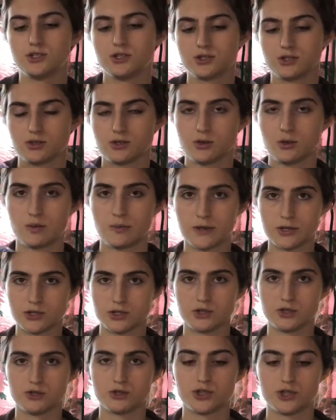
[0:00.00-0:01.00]
So you want to make sure
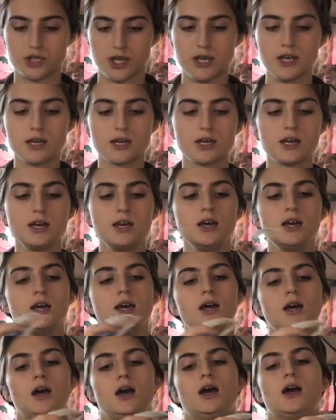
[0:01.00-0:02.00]
you shake,
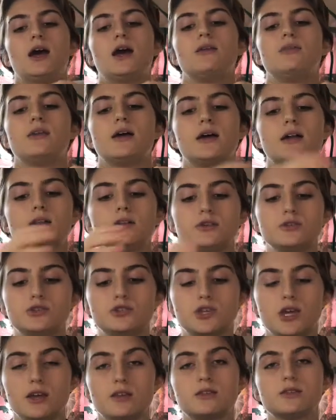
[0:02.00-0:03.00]
and then you
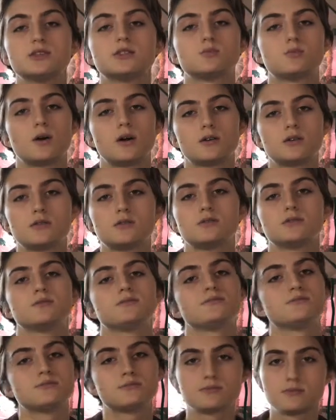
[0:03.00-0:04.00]
shake this bottle,
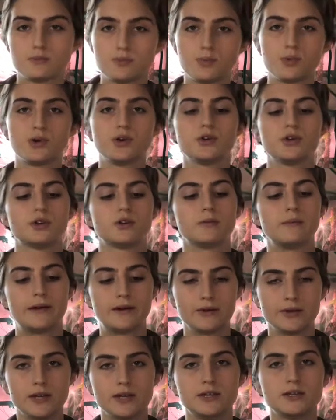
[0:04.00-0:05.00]
put your amount
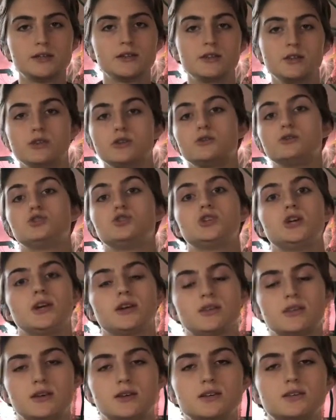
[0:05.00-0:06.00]
in, you shake
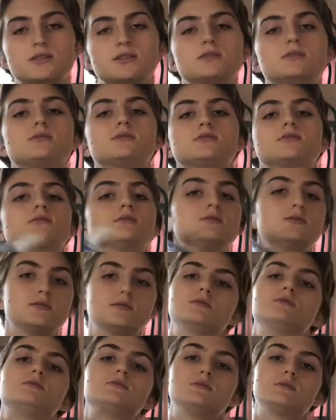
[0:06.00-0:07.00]
this
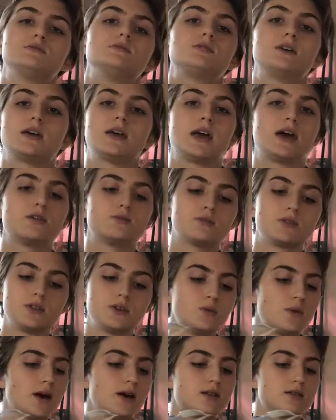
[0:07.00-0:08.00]
again really
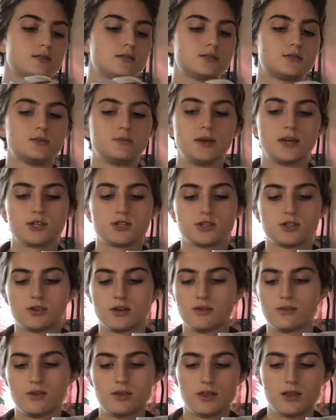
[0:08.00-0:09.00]
well to make sure
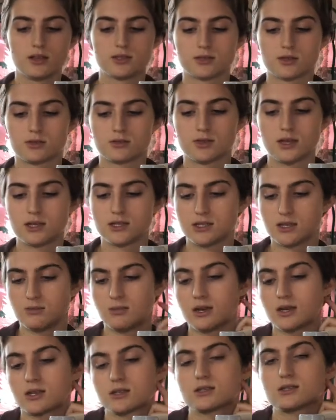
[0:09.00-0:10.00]
everything's all nice and
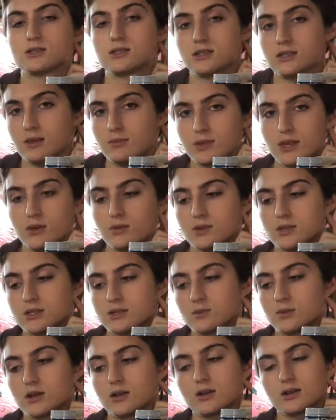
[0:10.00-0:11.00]
mixed. Same thing with this
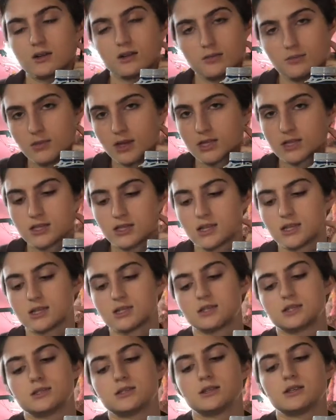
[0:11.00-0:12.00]
one, mix
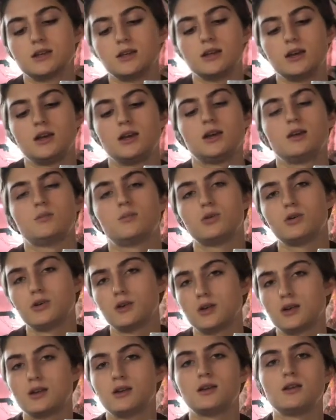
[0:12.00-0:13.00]
this, put it
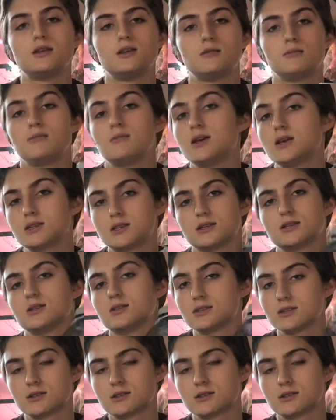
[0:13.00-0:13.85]
in, mix this.